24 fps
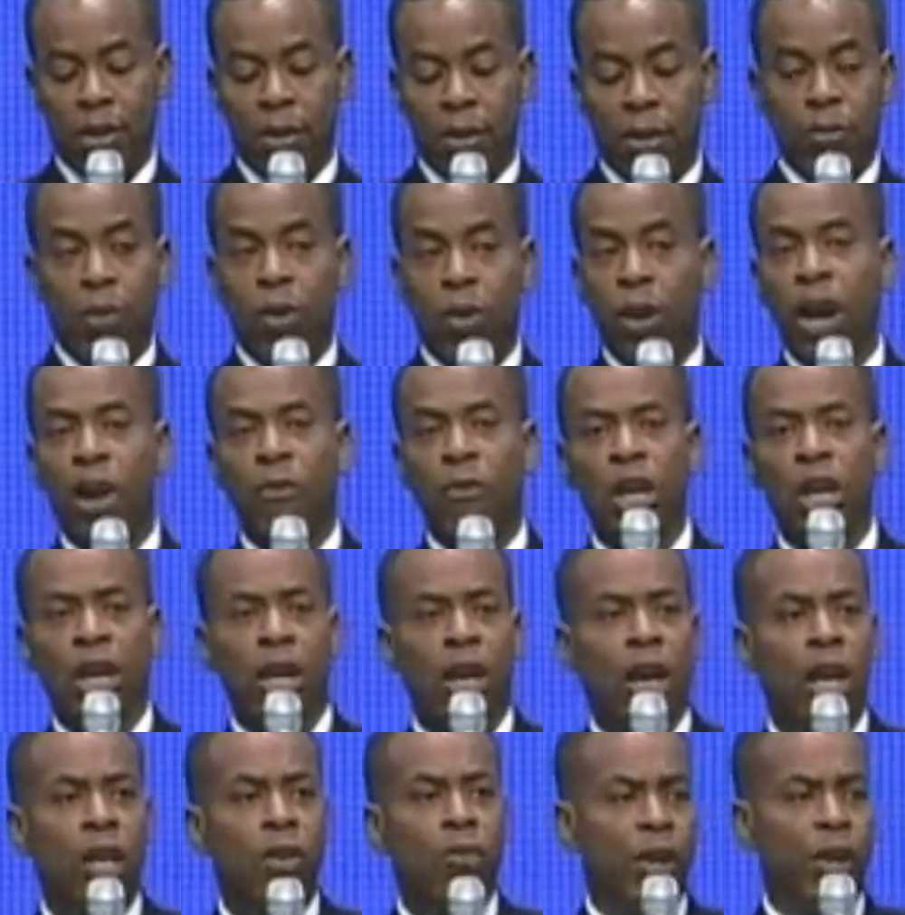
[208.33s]
For every
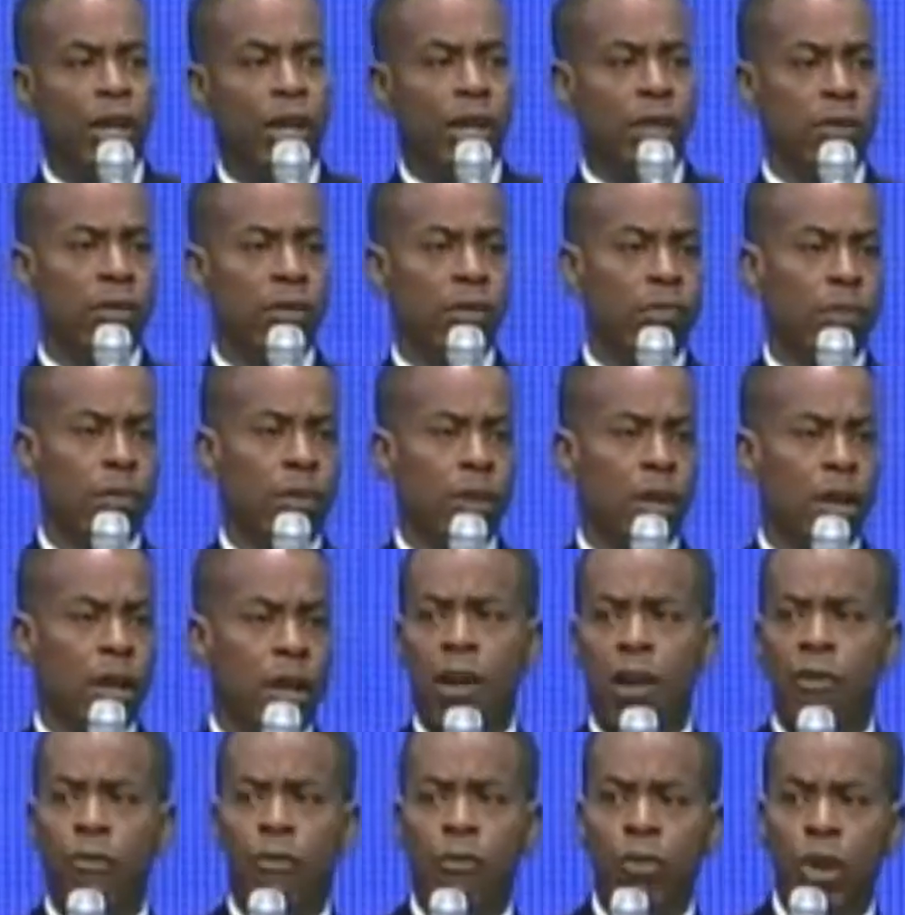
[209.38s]
conflict,
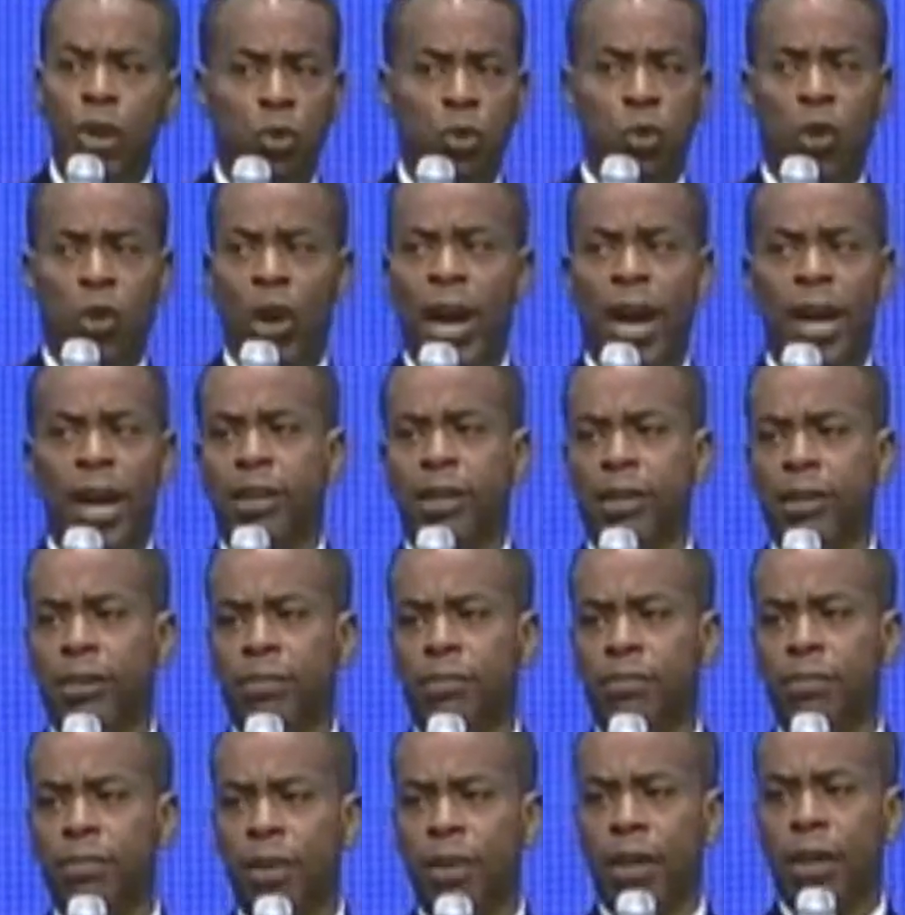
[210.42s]
every trial,
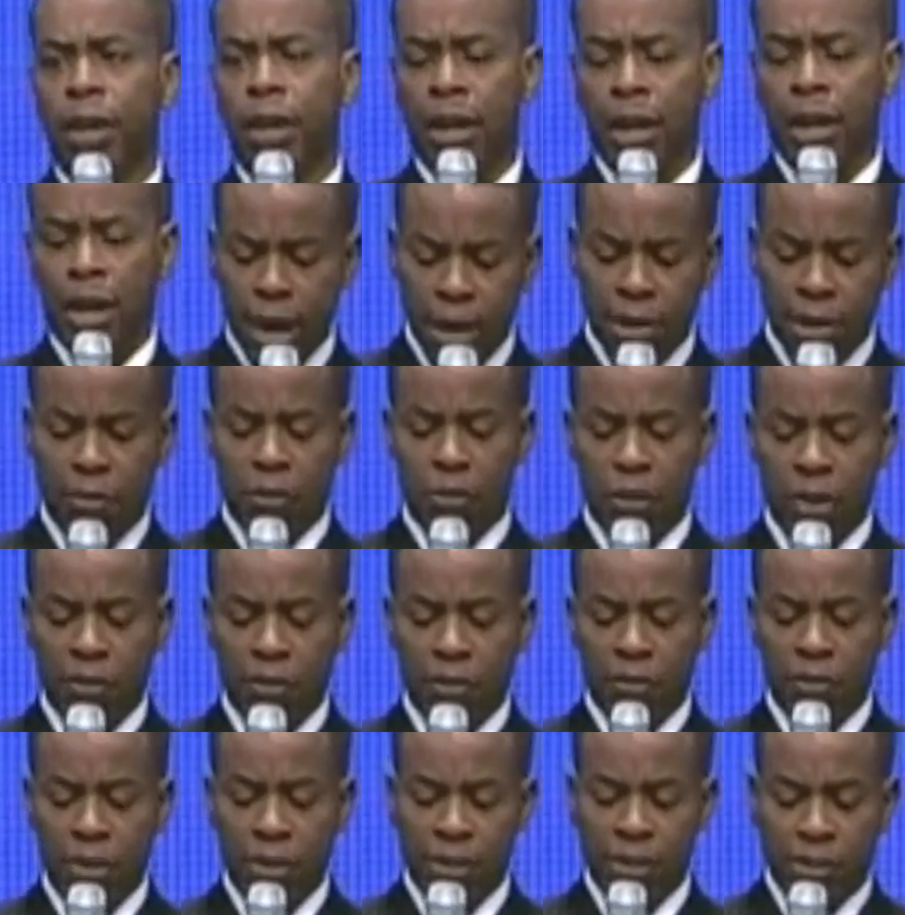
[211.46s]
every
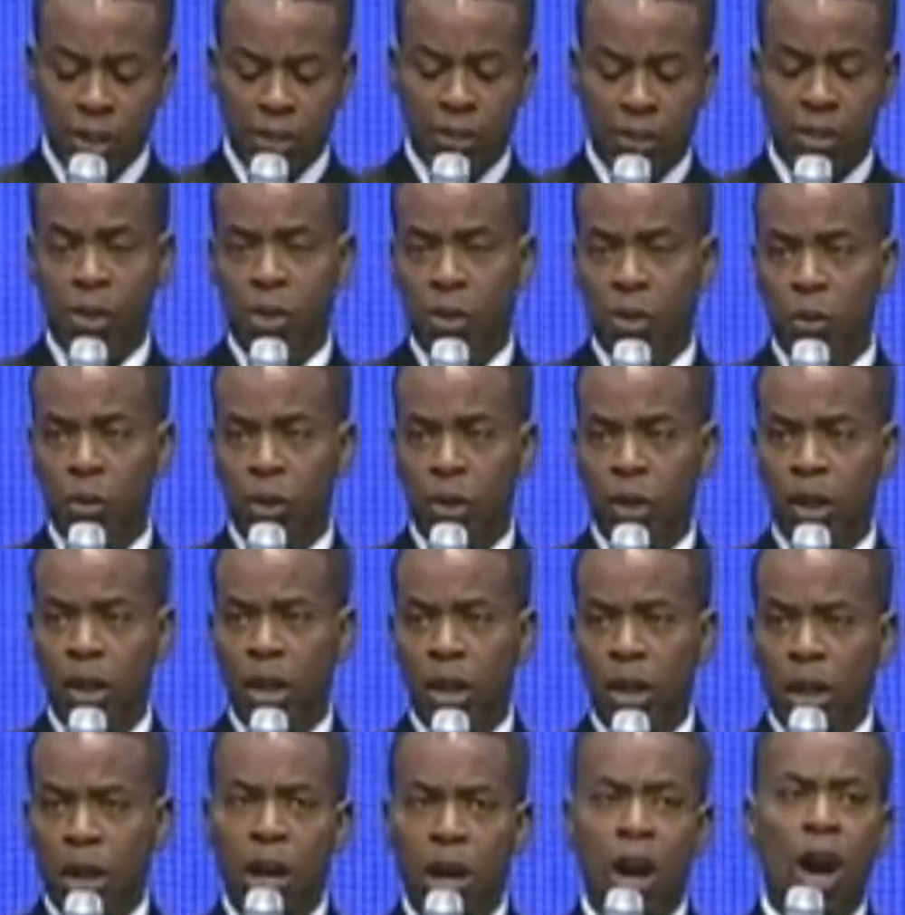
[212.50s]
vicissitude
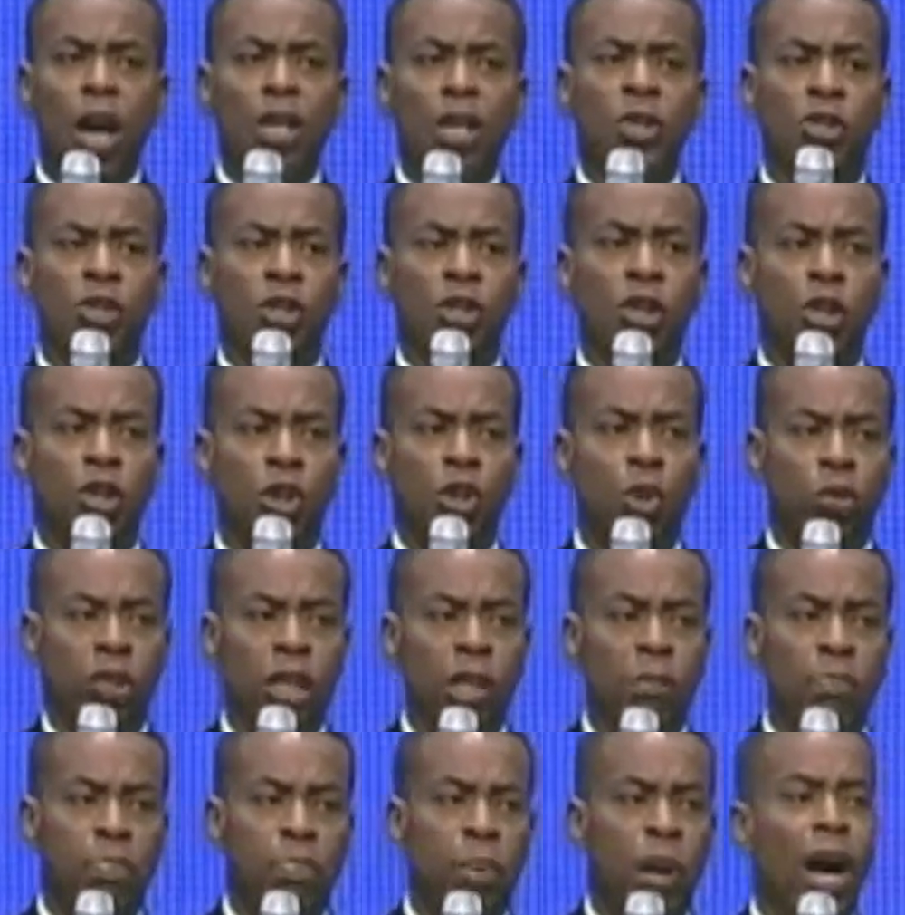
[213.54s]

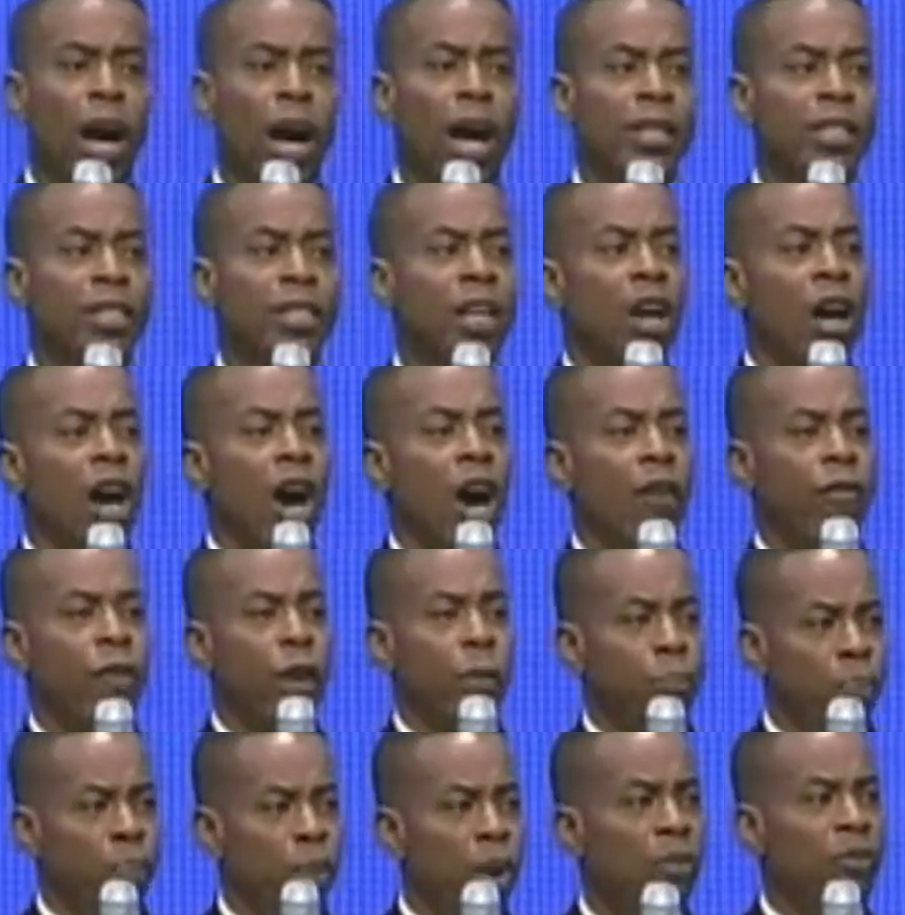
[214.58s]
constituted part of a
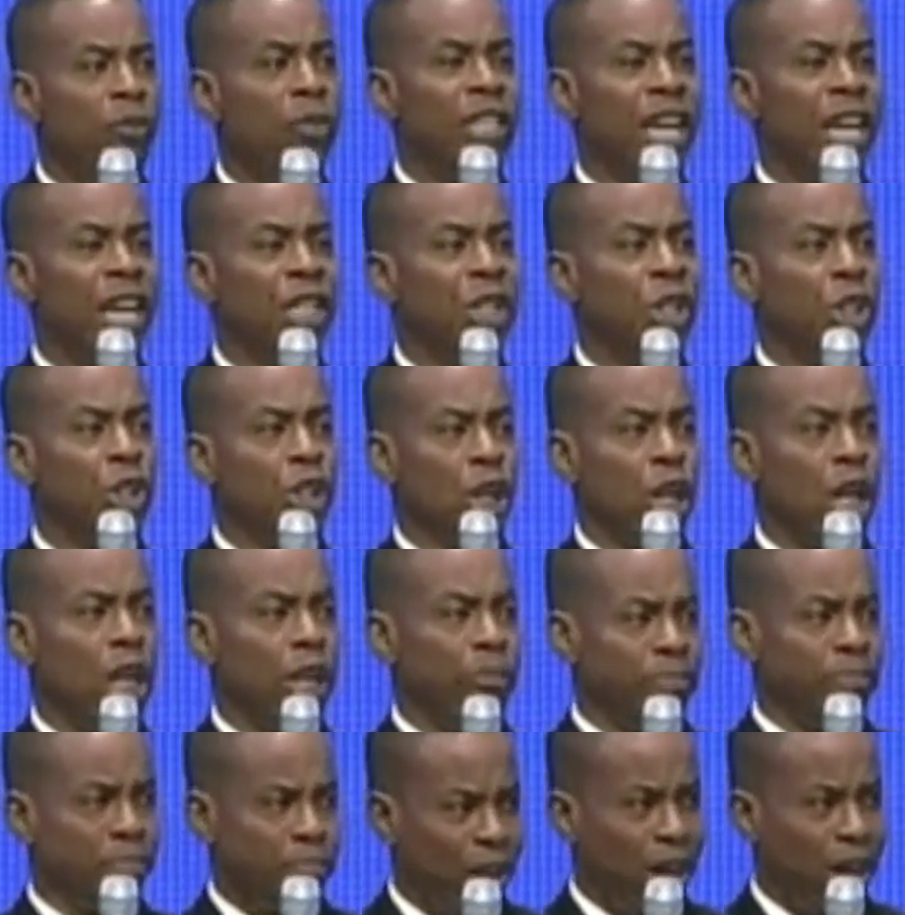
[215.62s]
providential
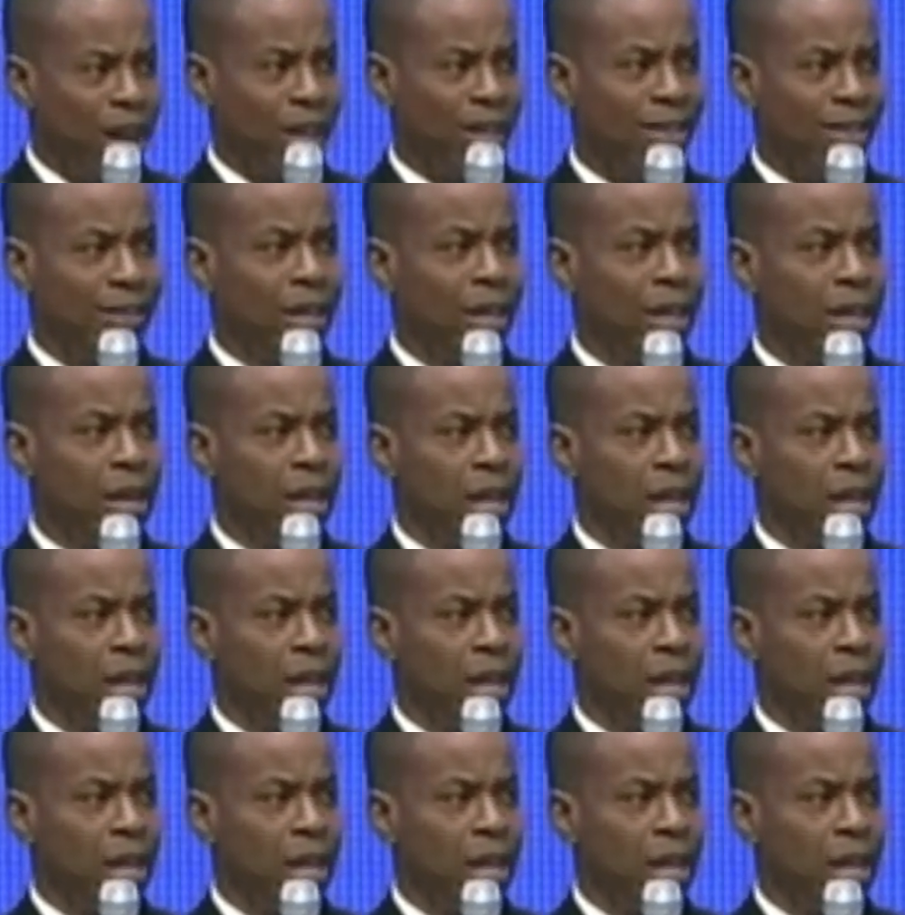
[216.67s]
plot.